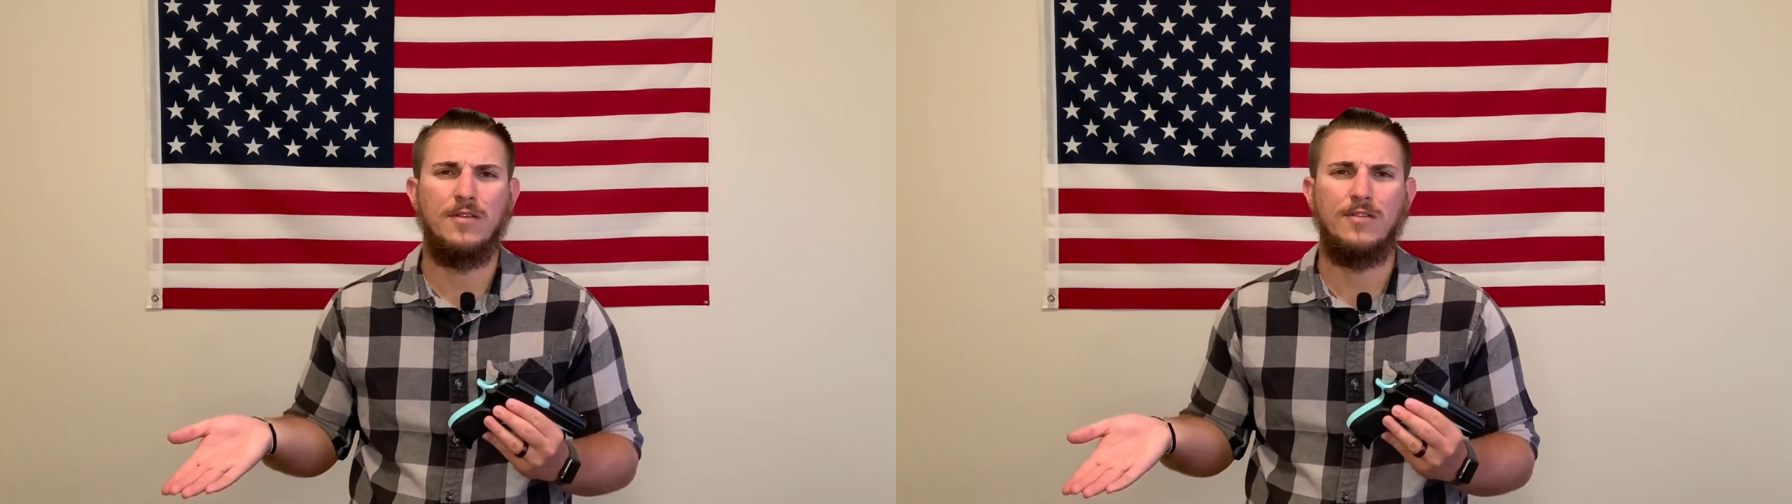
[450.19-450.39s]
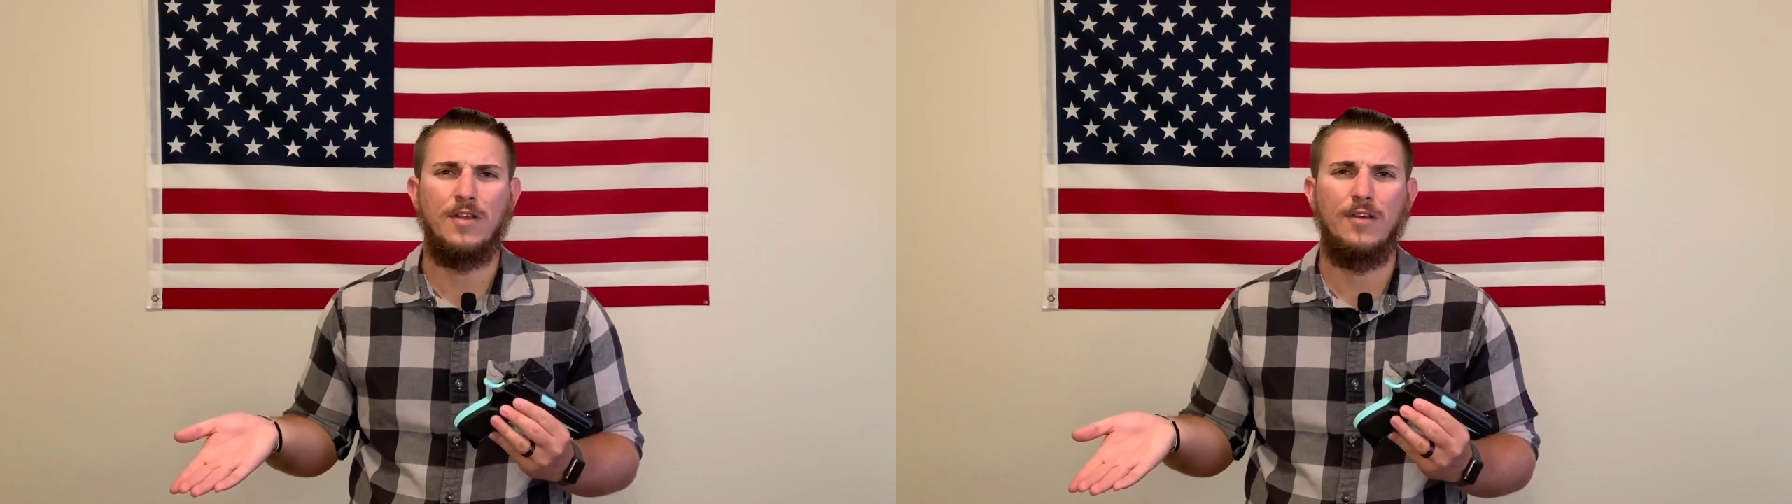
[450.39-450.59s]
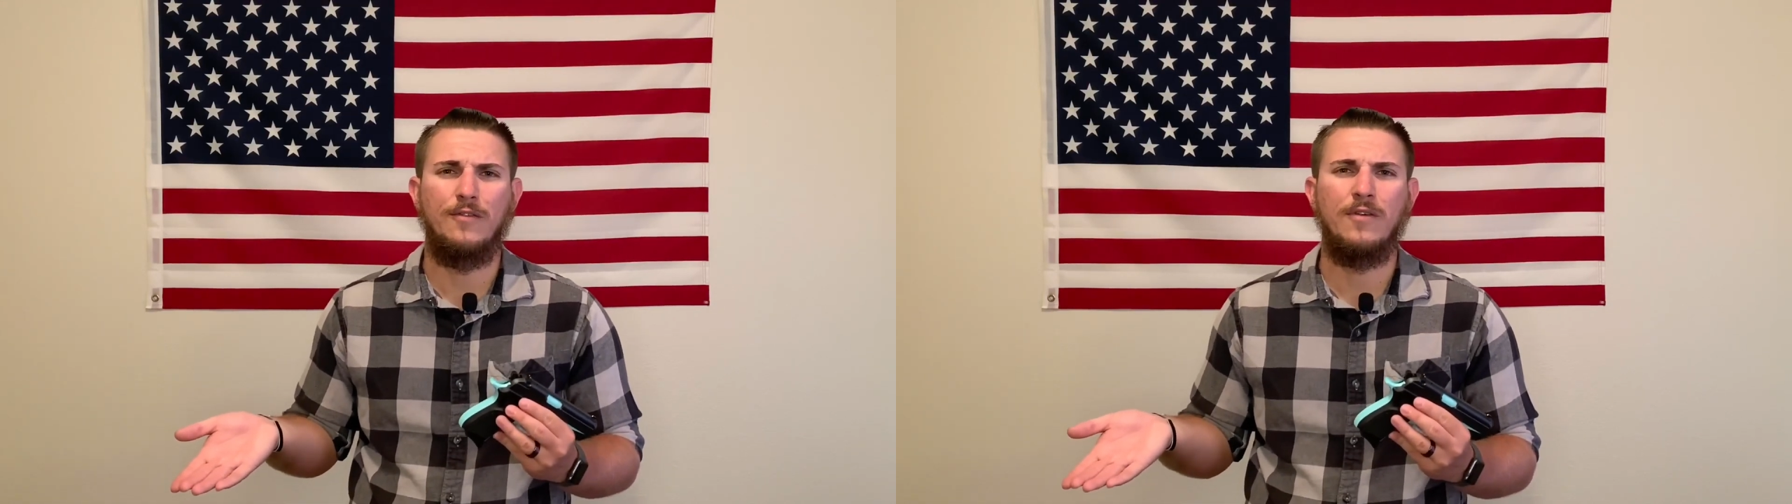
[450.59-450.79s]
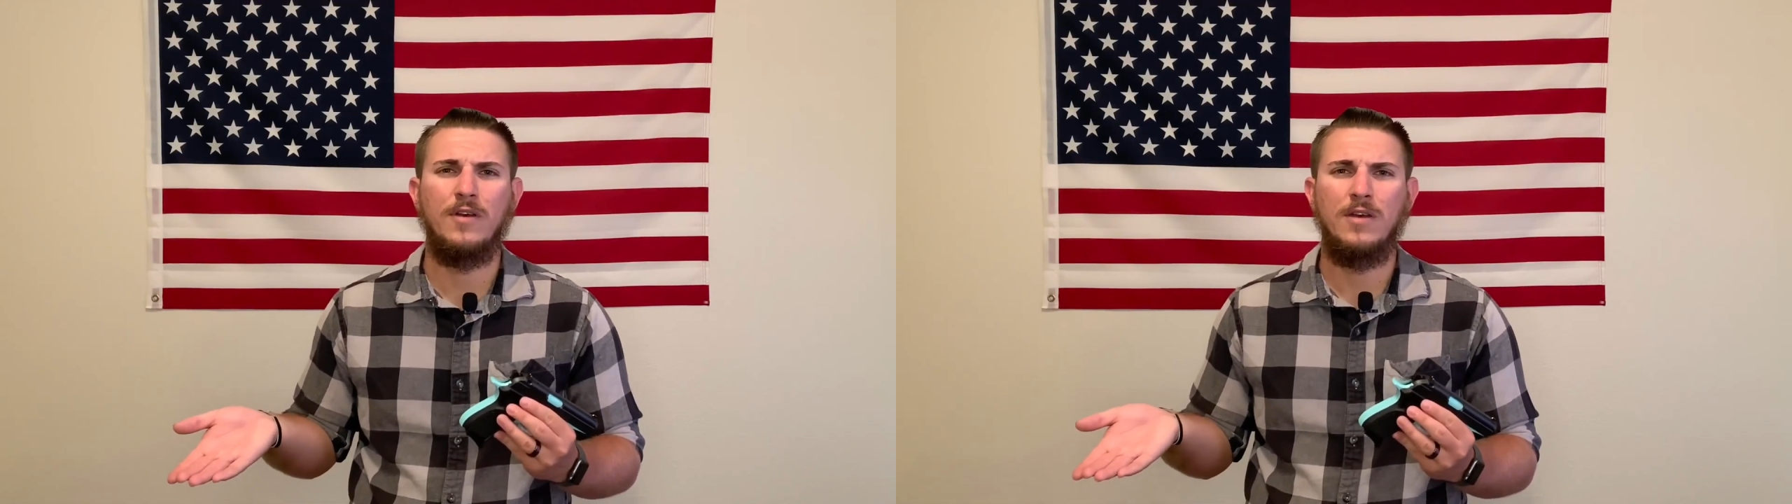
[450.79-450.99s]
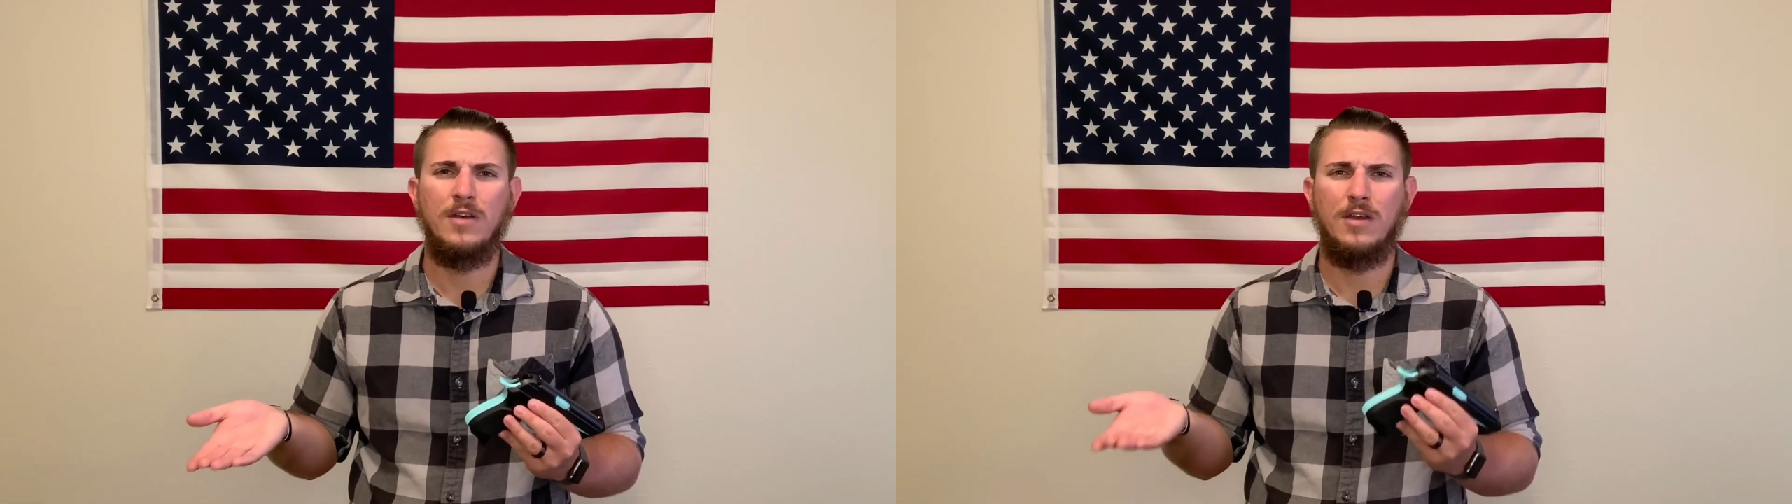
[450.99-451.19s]
instead of
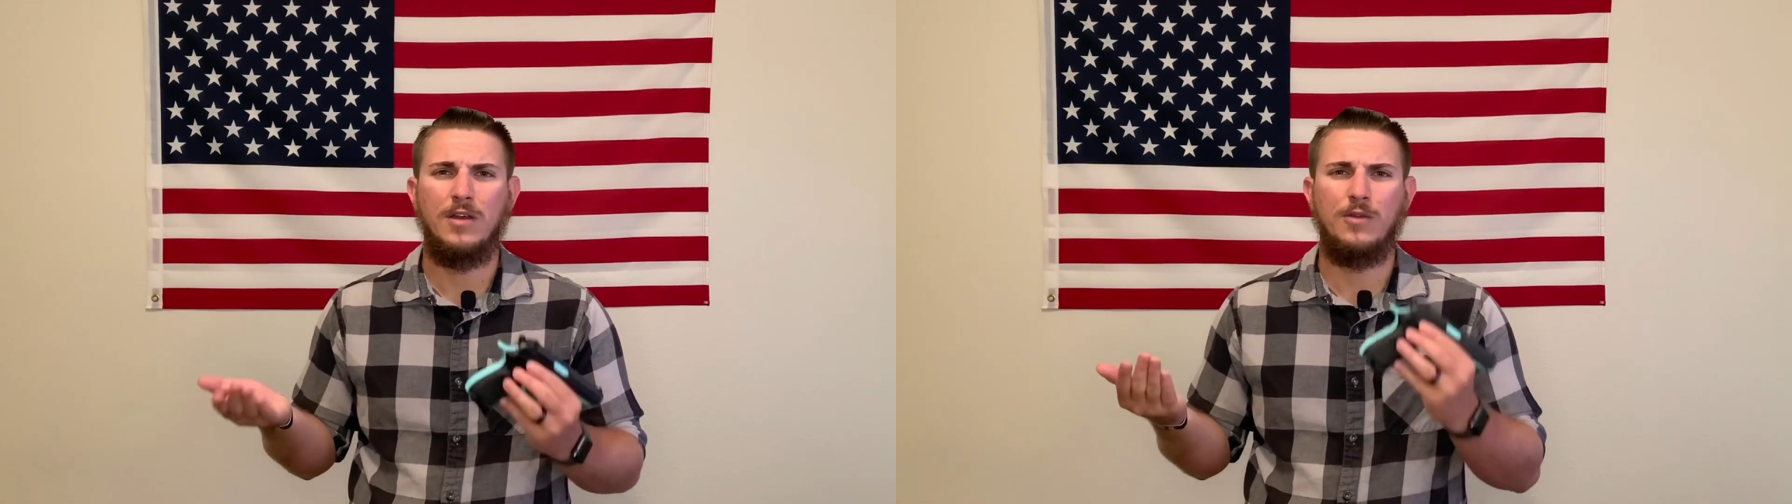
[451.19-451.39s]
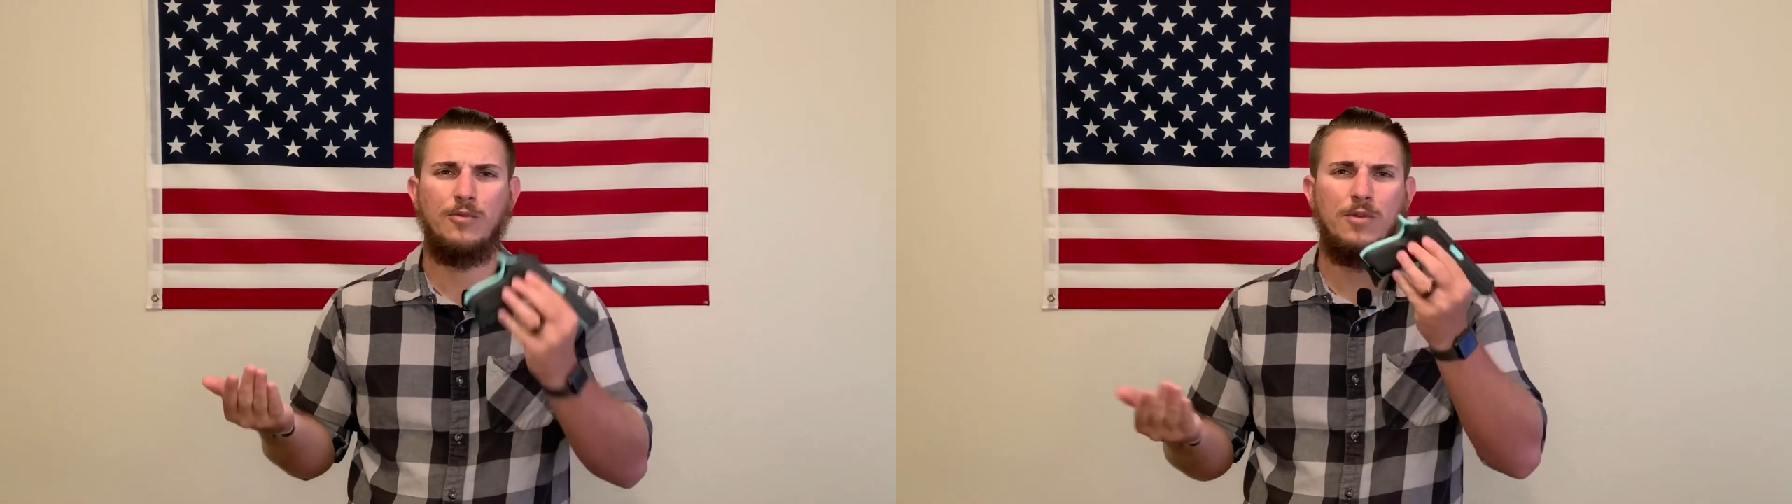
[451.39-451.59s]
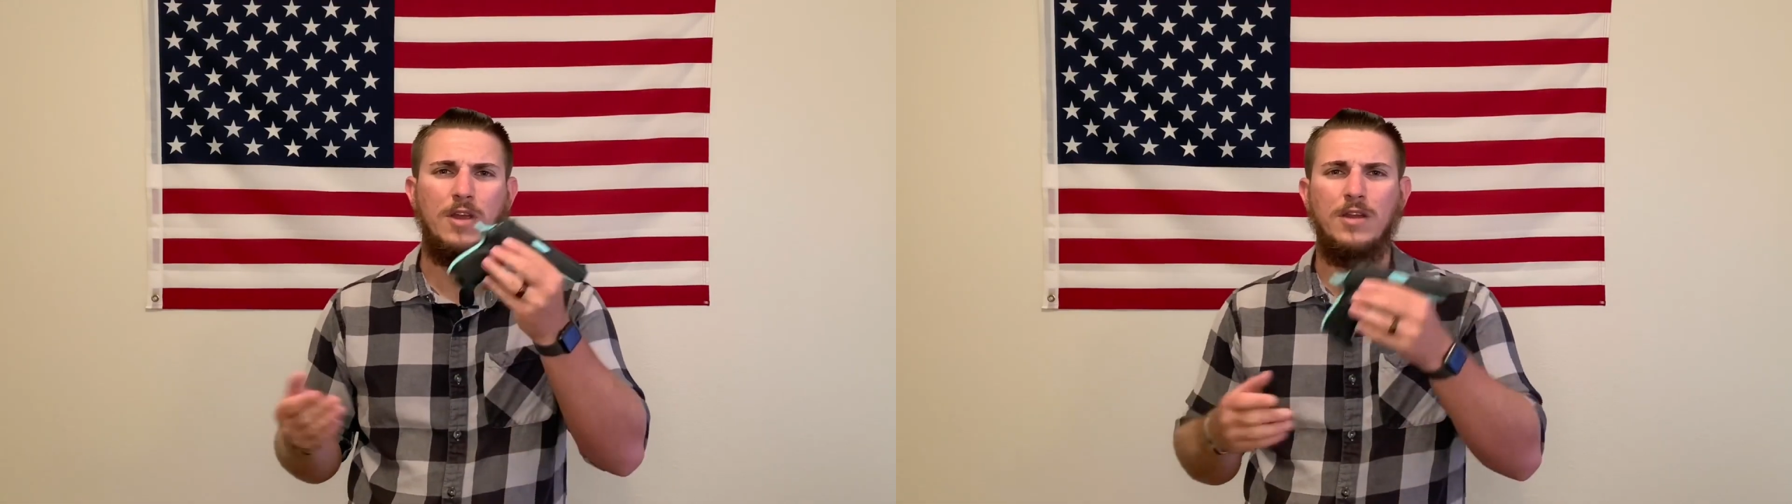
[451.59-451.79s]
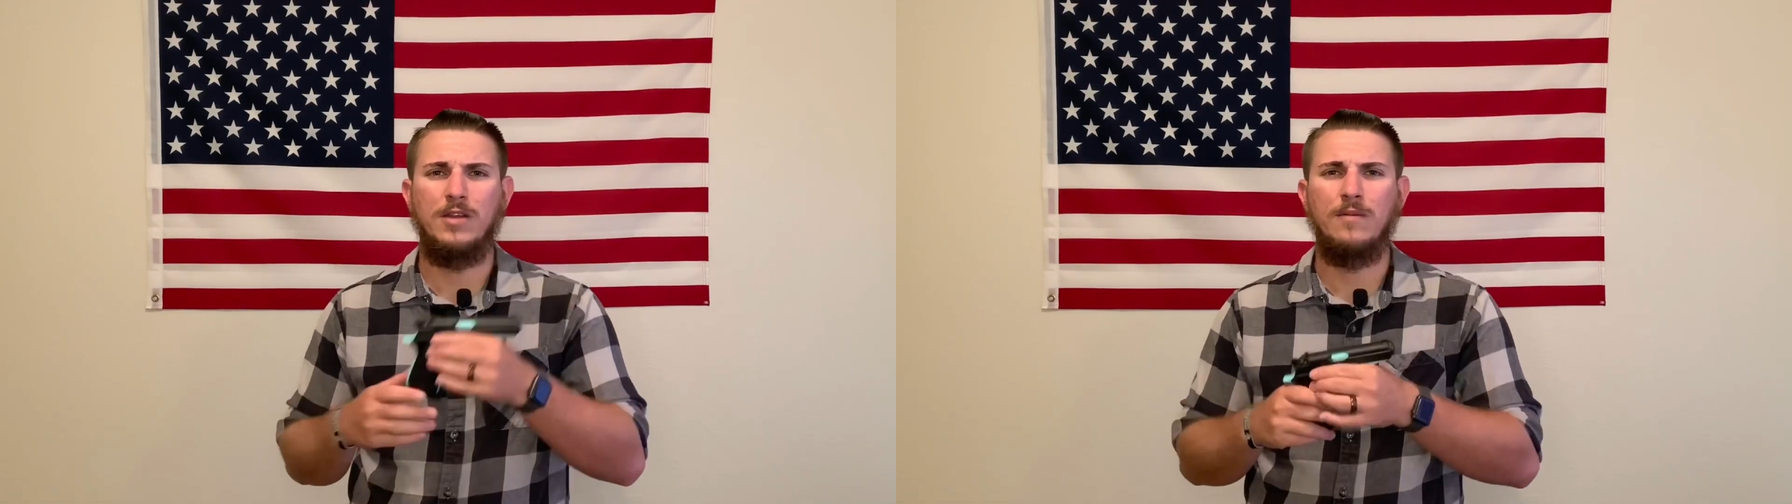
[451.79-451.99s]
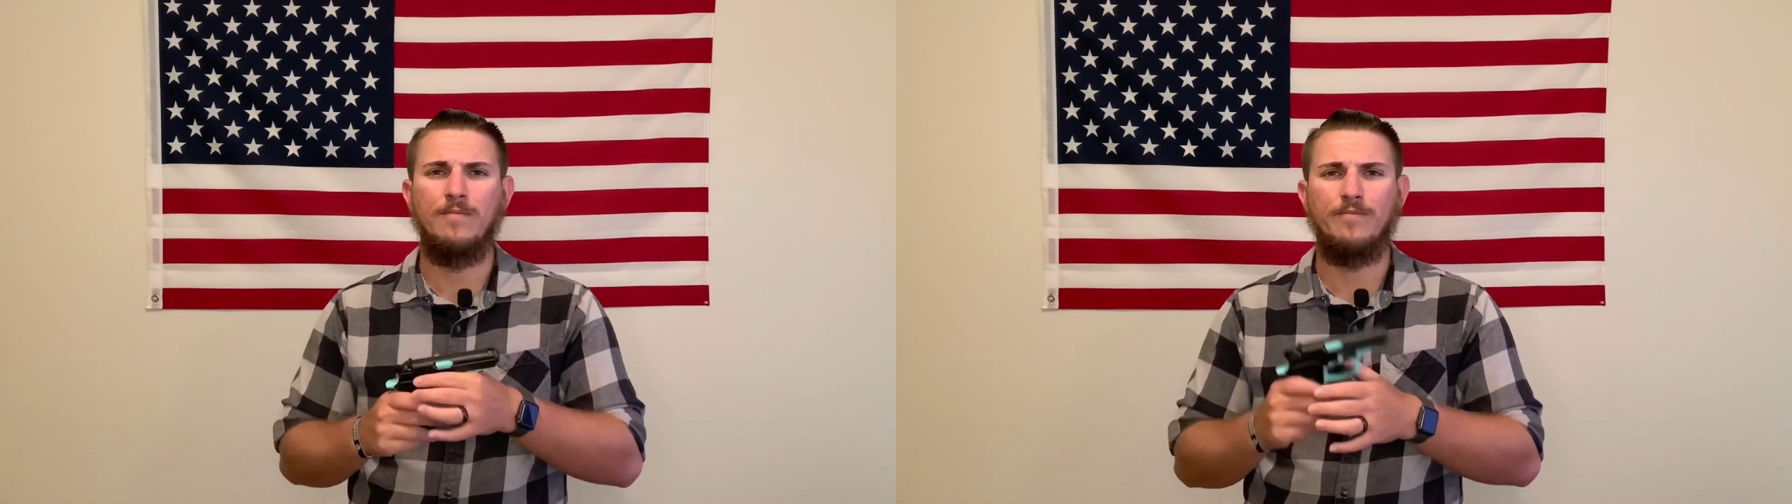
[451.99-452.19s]
a .380.